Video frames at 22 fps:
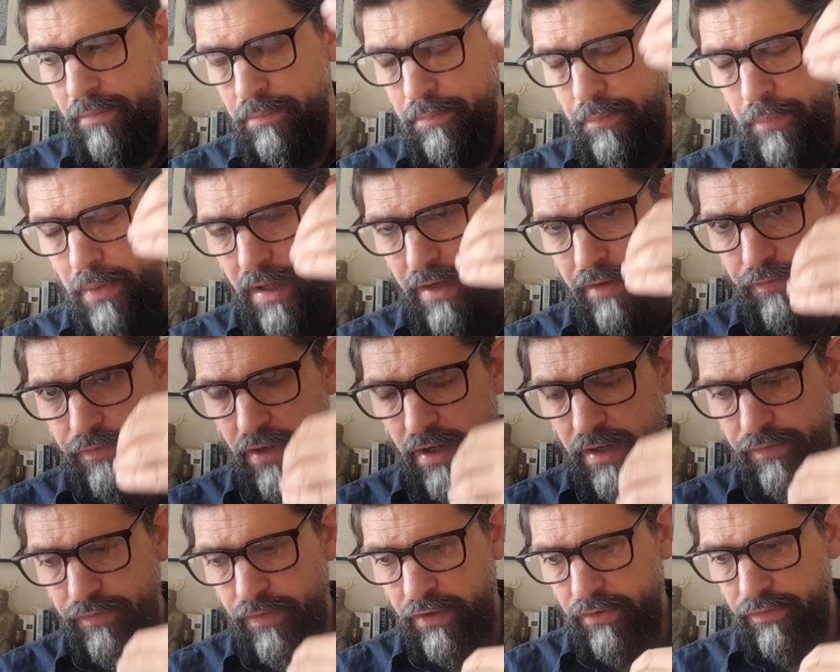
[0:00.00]
by the
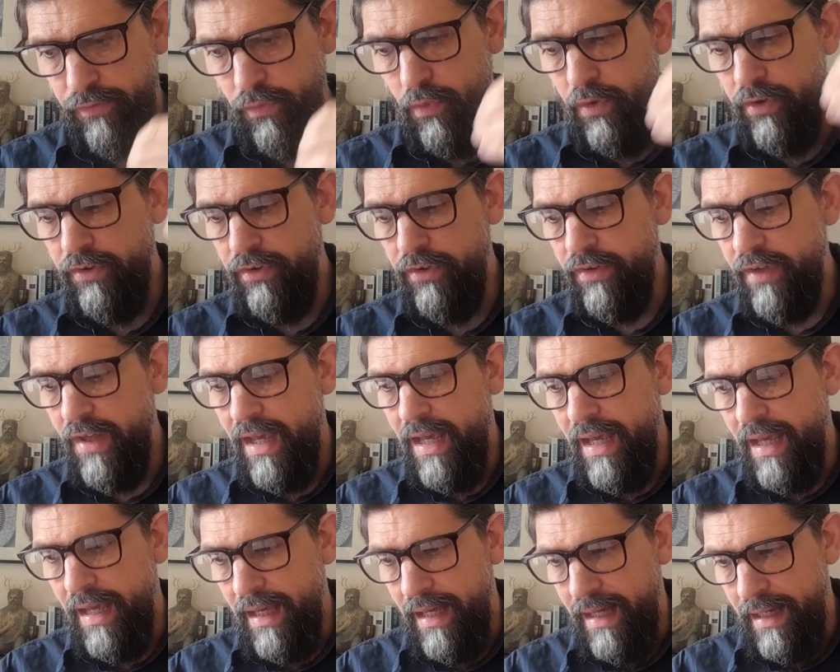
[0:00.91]
31st of August,
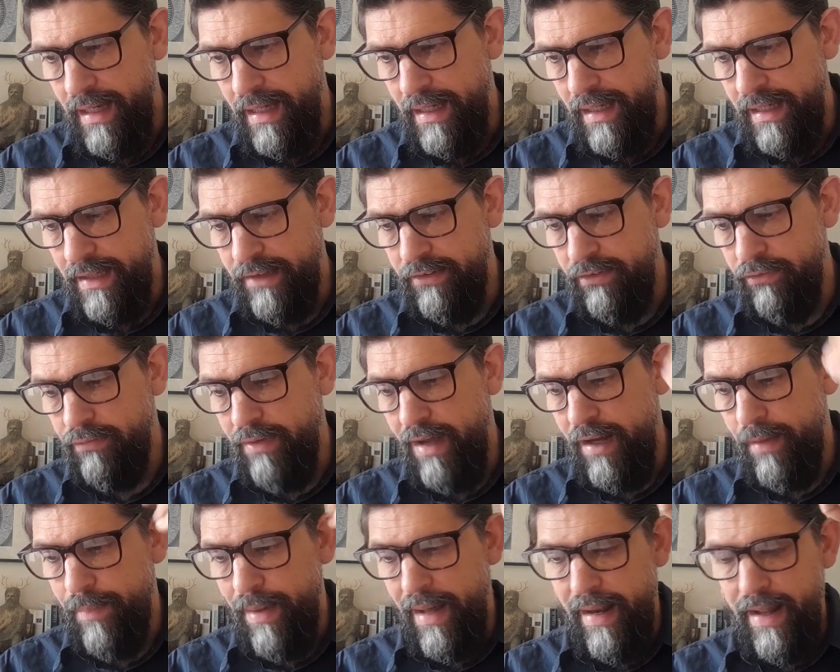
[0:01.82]
it's
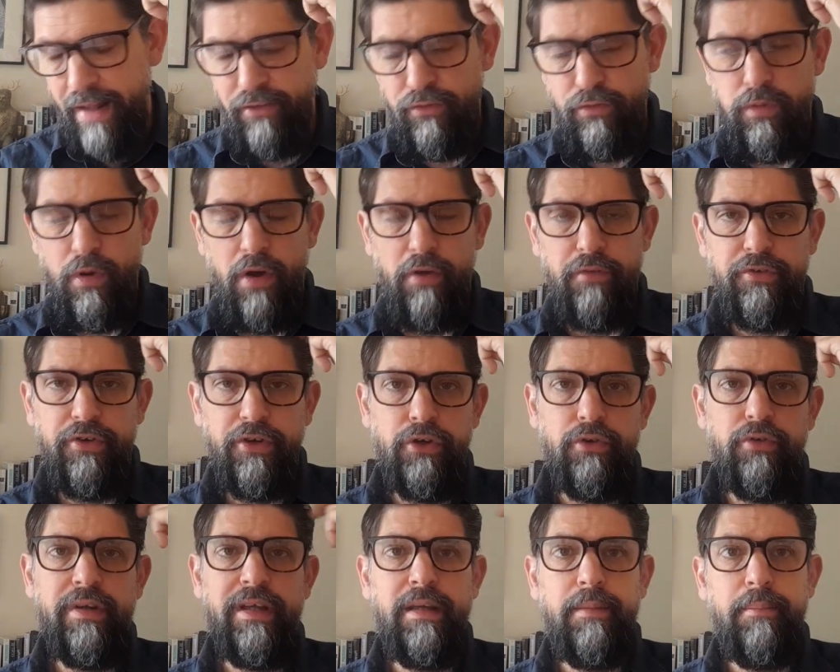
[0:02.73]
around about that
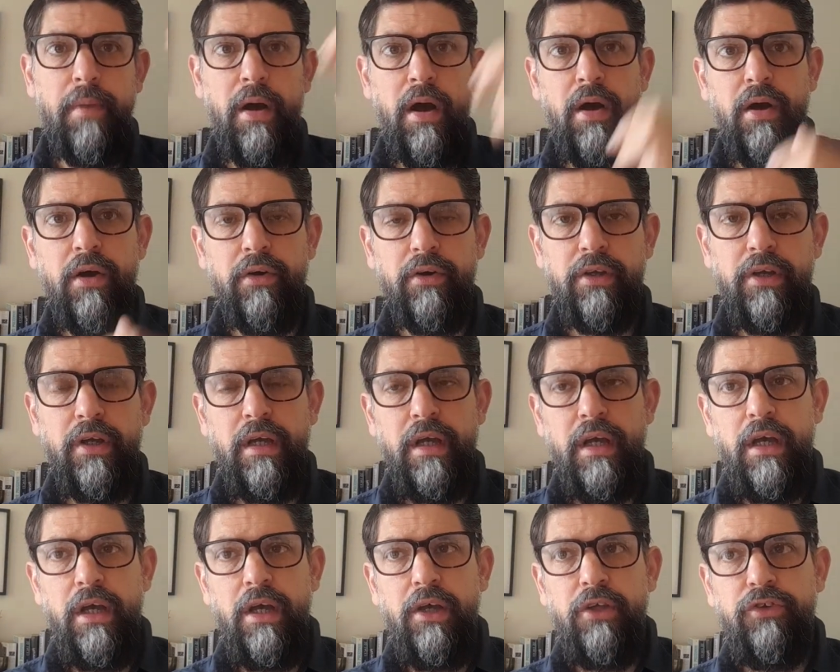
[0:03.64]
12-degree mark.
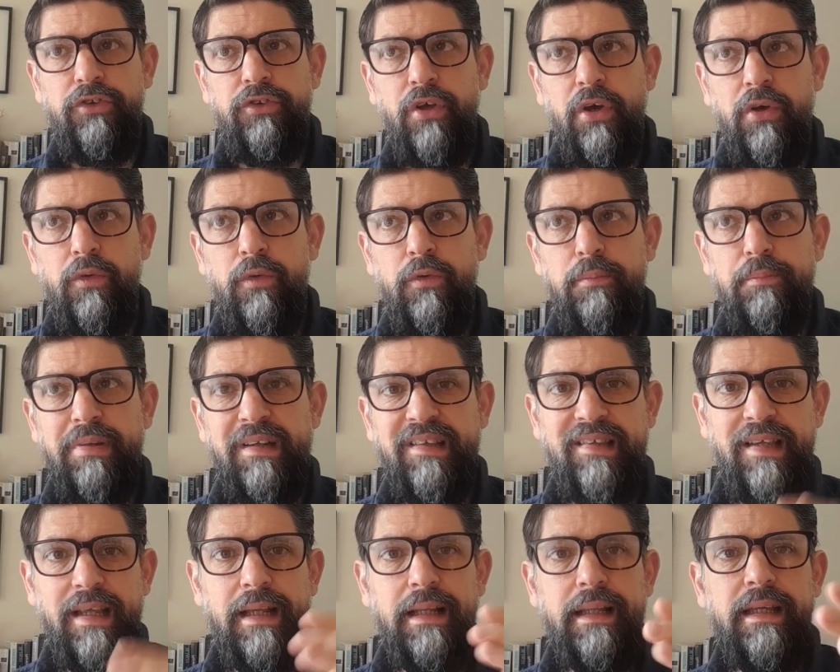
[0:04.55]
So
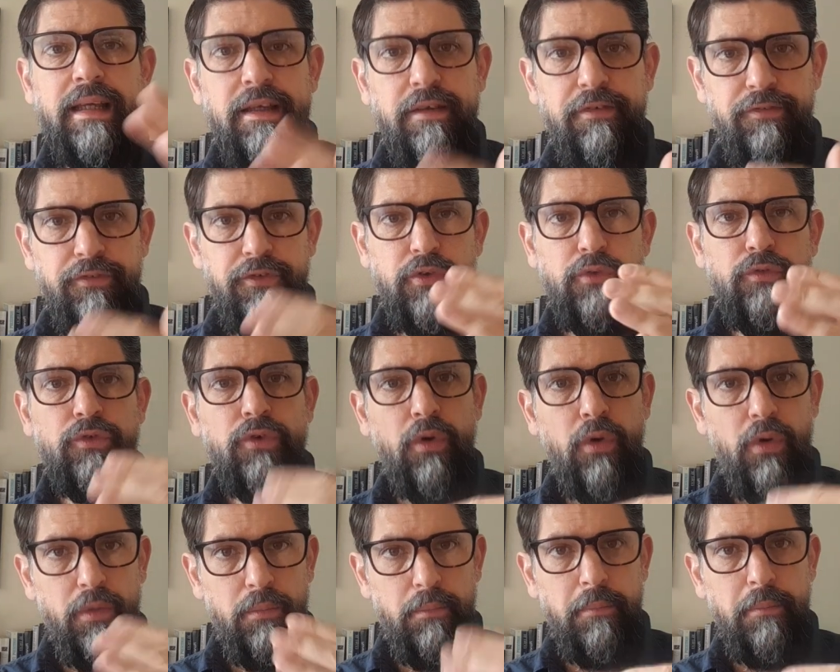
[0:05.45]
particularly if you've
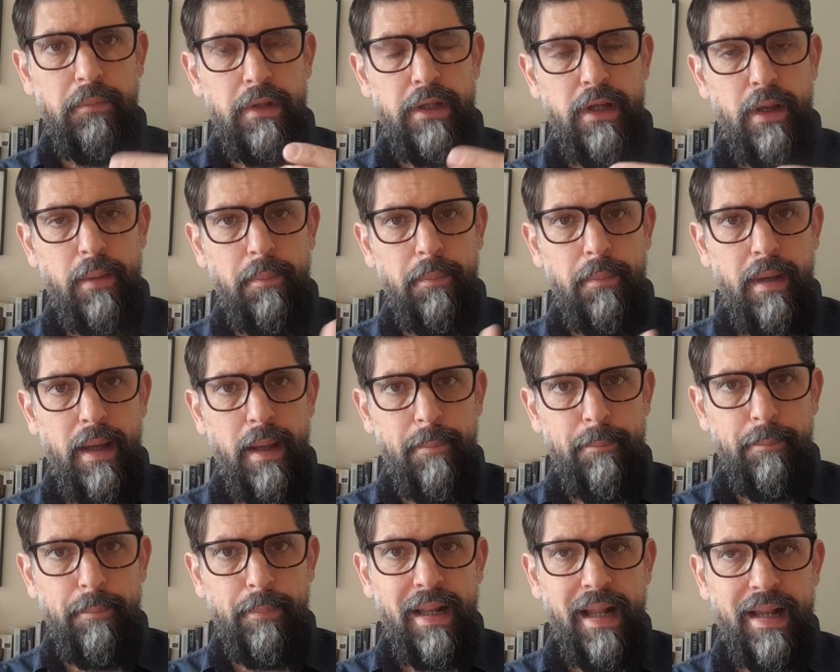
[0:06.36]
got
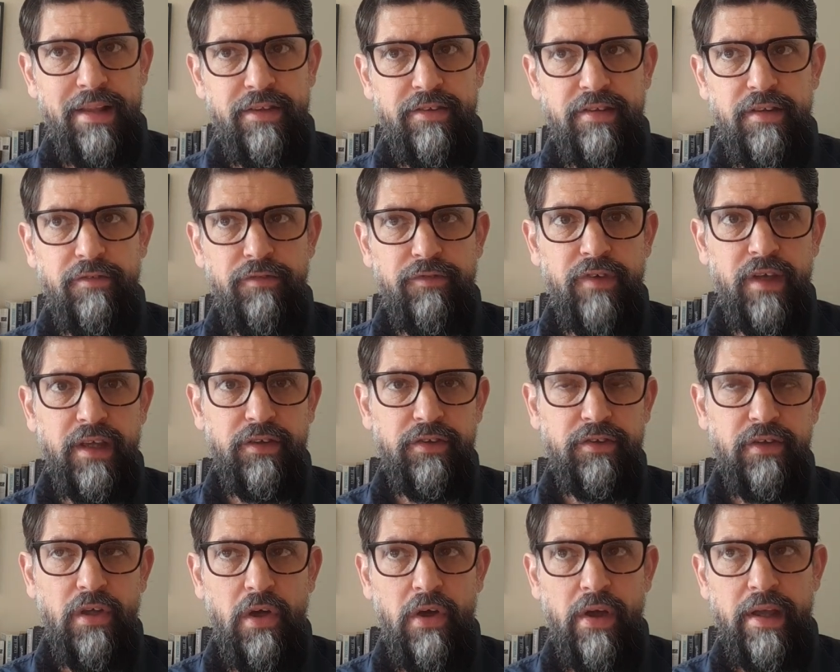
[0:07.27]
planets in
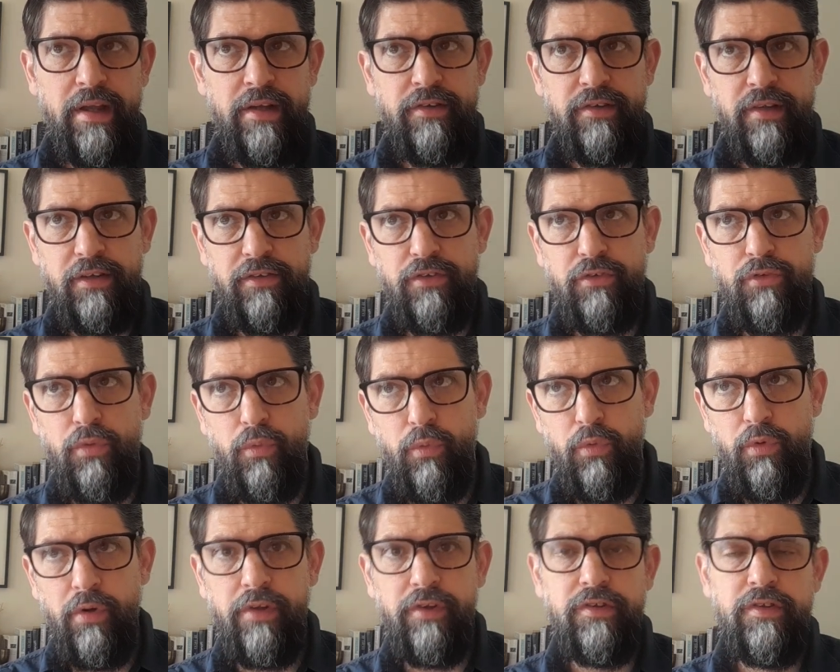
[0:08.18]
fixed signs, that's
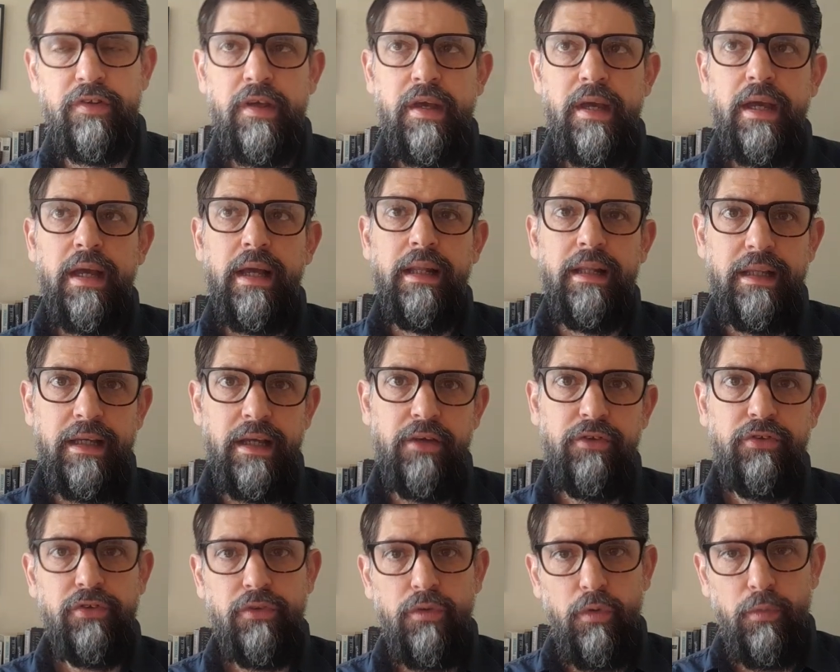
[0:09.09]
Taurus,
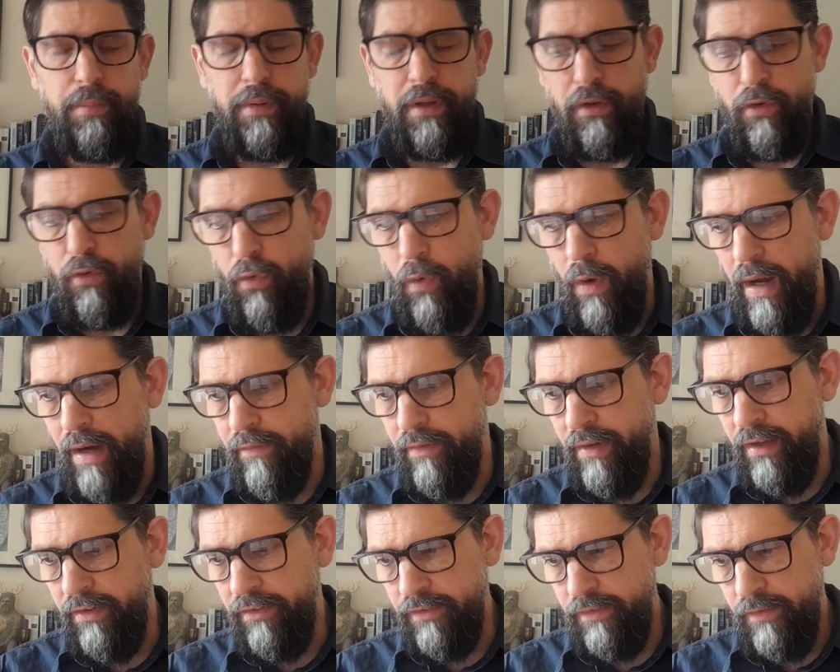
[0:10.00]
Leo, Scorpio,
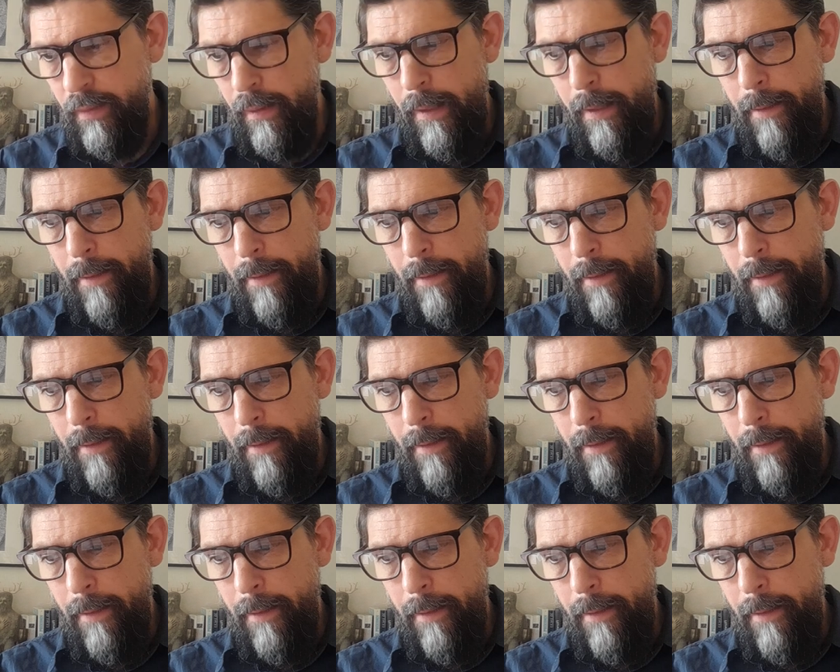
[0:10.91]
Aquarius,